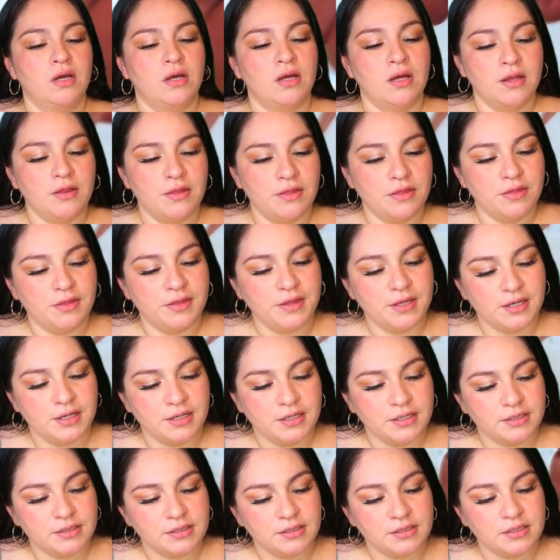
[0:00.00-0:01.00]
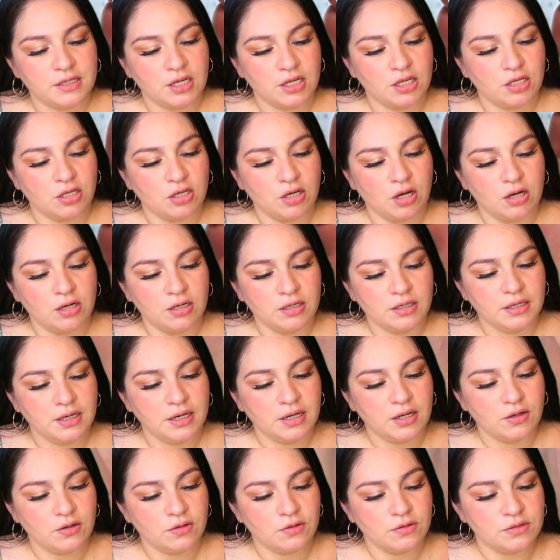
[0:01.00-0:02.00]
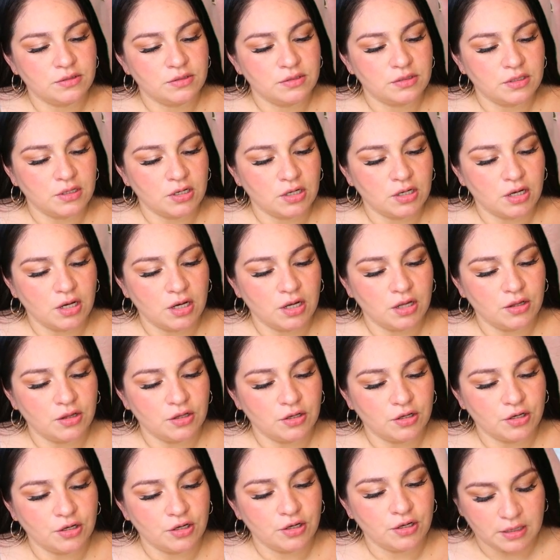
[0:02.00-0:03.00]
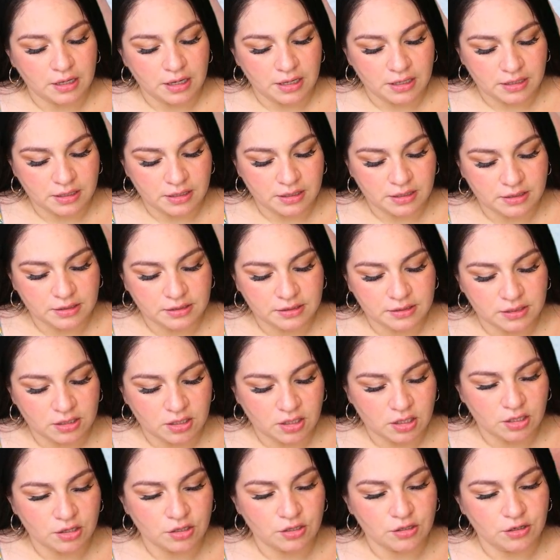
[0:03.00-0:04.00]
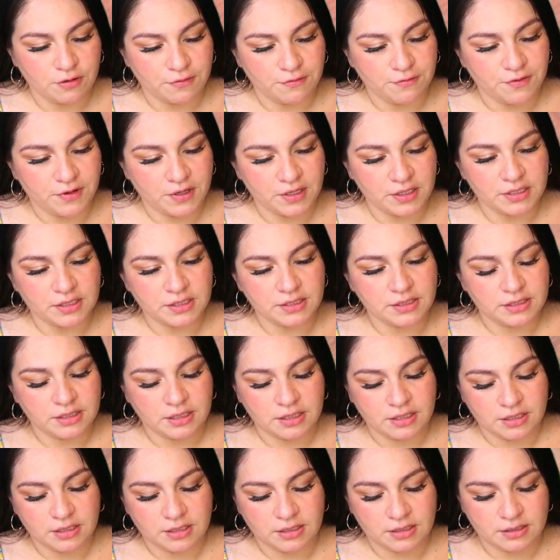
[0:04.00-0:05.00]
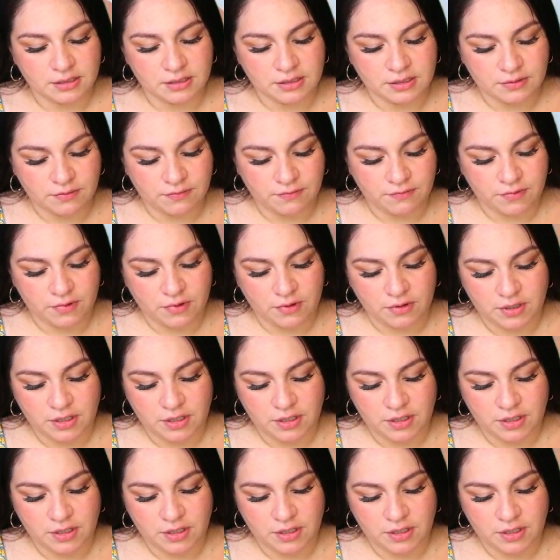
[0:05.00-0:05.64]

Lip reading: this Young Nails color, and it is the color Fizz, and it is very